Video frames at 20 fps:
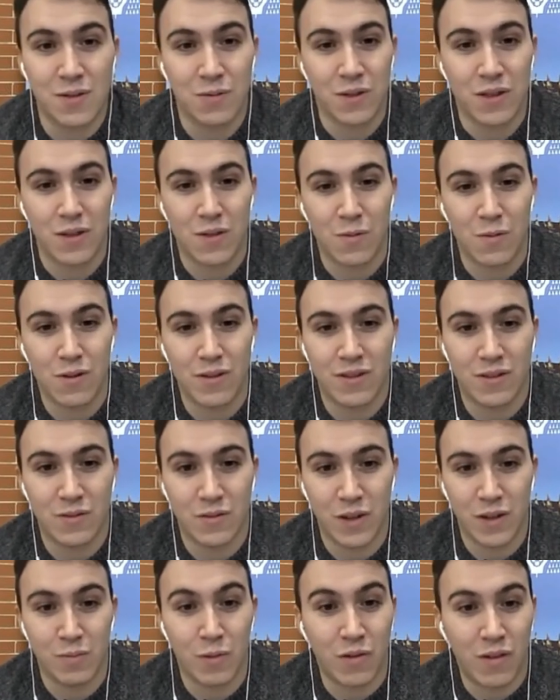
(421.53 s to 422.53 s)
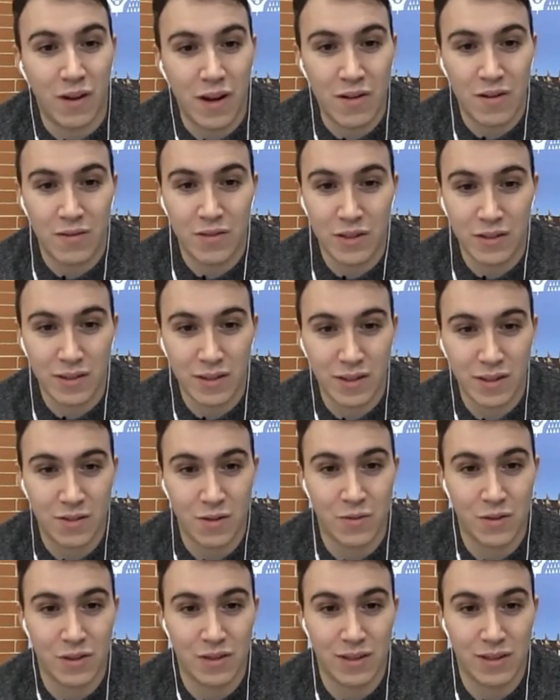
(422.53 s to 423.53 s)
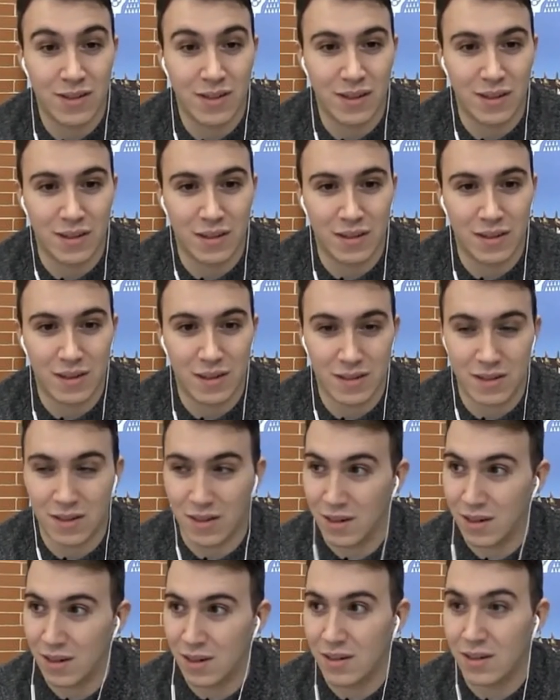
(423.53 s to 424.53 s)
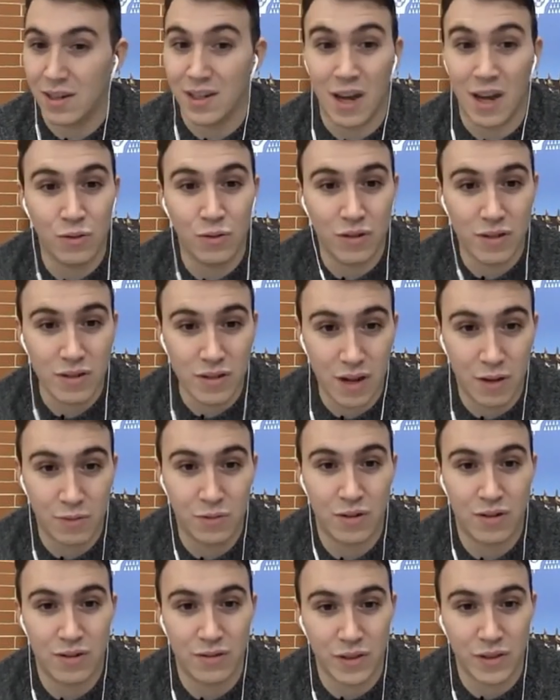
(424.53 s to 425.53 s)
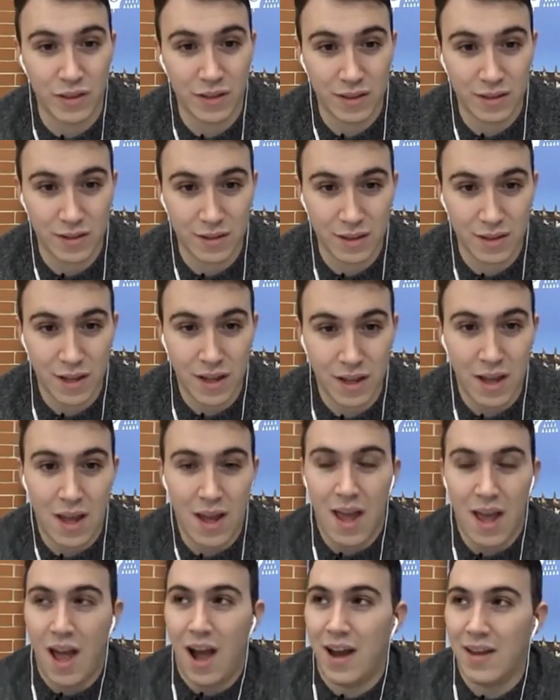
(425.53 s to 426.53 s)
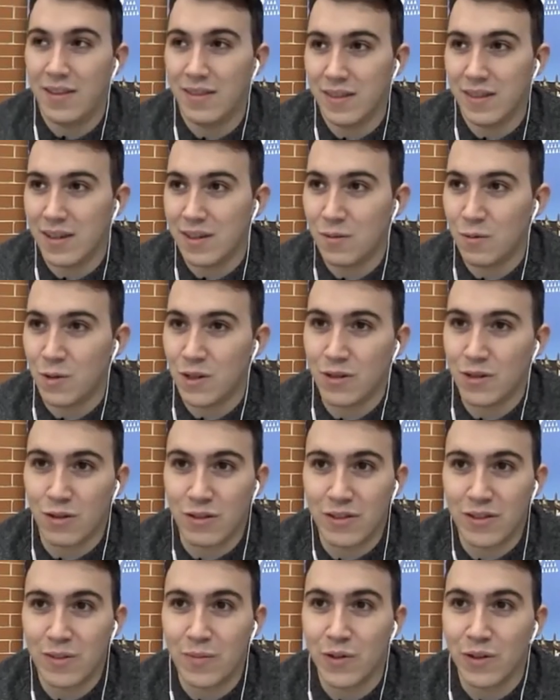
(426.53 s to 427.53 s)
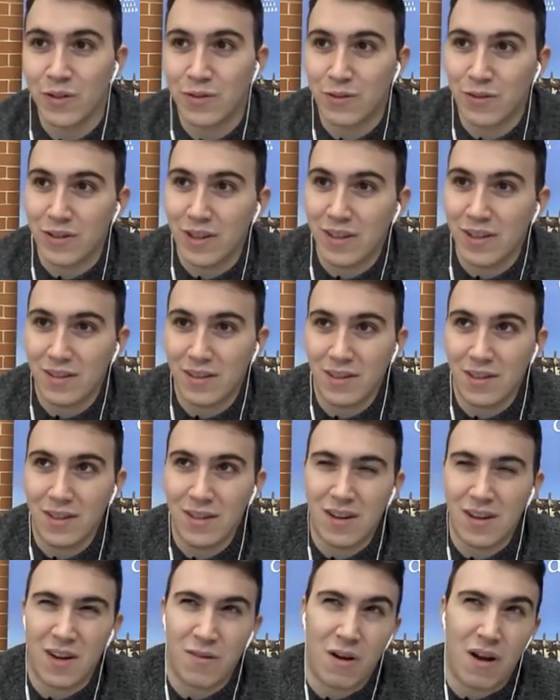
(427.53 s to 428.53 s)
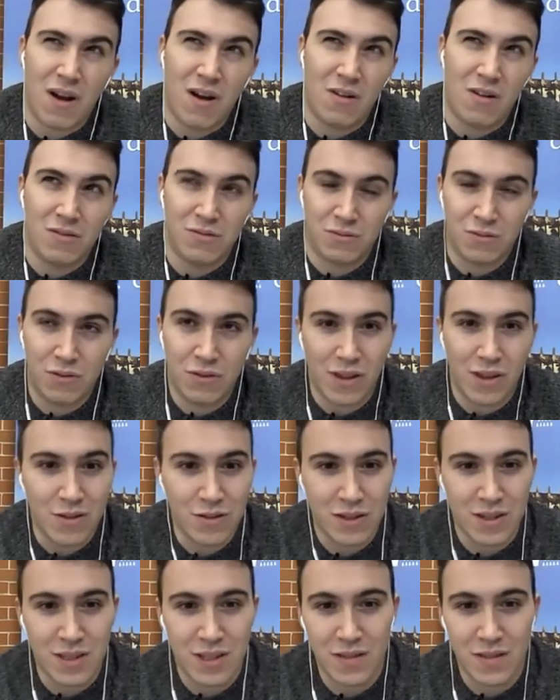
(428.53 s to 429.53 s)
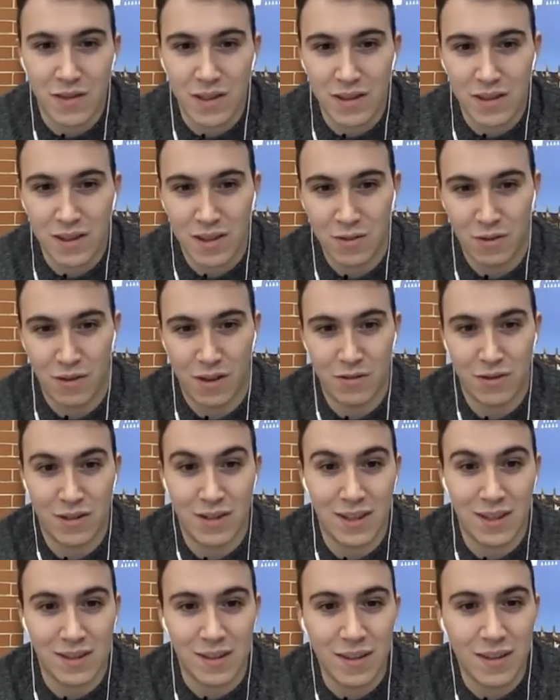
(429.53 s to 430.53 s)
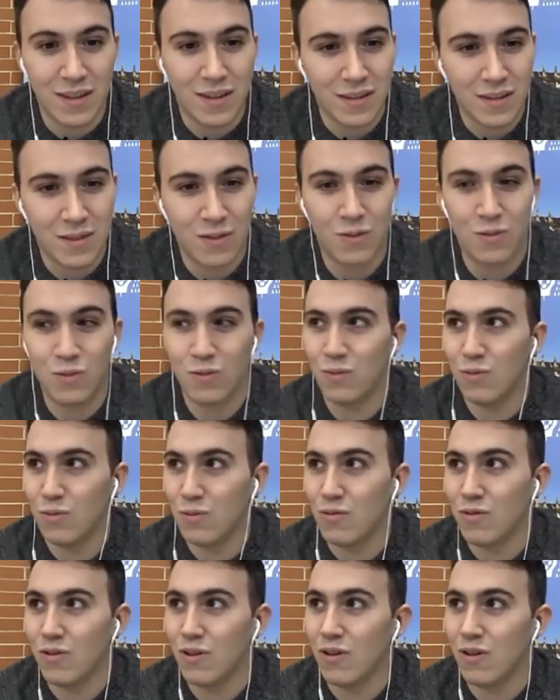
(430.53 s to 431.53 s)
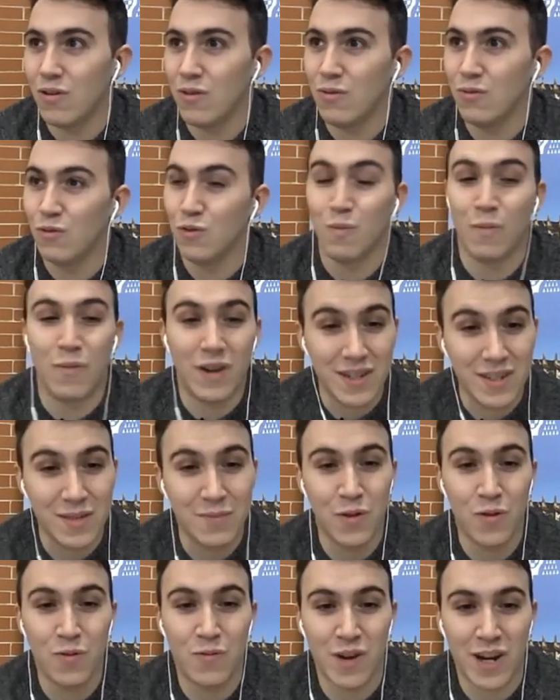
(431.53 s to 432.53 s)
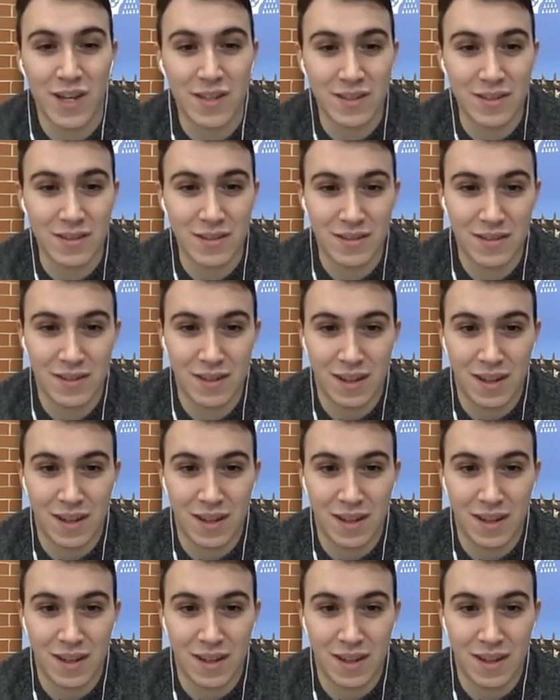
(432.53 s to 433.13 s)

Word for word: which was about mobile robotics, robotics in outdoor robotics. And then we saw the opportunity in around 2017, 2018 to merge both branches.